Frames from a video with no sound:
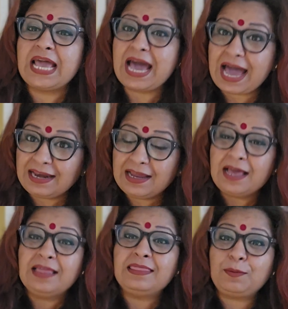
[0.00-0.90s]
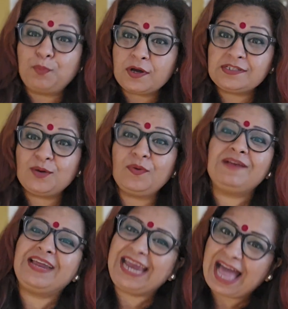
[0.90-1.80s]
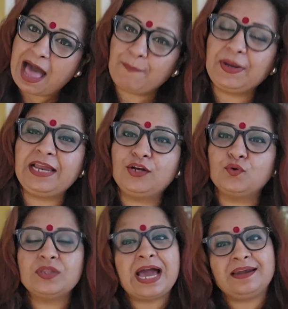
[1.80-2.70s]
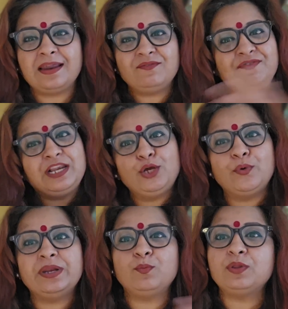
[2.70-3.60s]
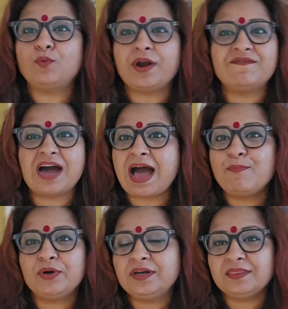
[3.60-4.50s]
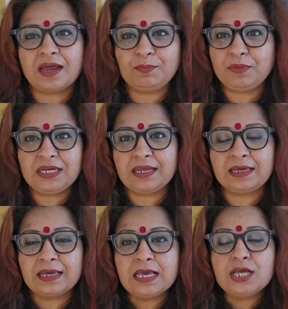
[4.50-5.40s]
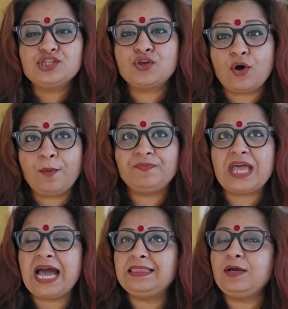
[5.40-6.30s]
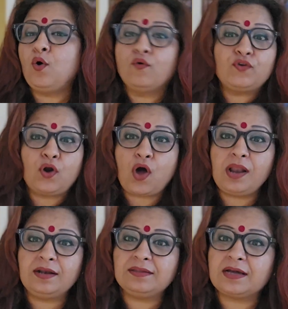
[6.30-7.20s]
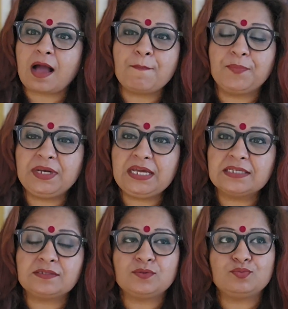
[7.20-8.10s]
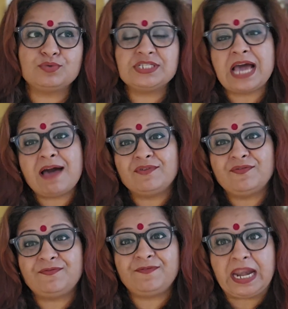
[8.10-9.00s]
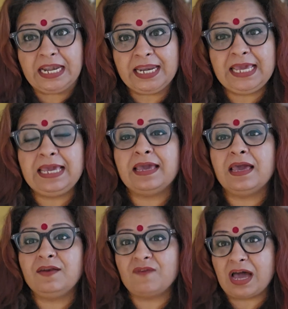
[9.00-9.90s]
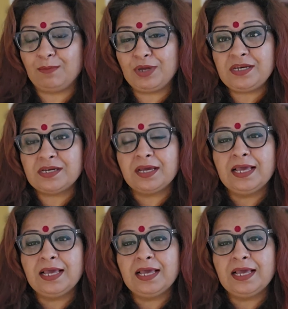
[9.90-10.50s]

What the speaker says: And that person will very happily do that and fill you in with whatever happened in that meeting. So I think overall, the companies which have a friendly environment,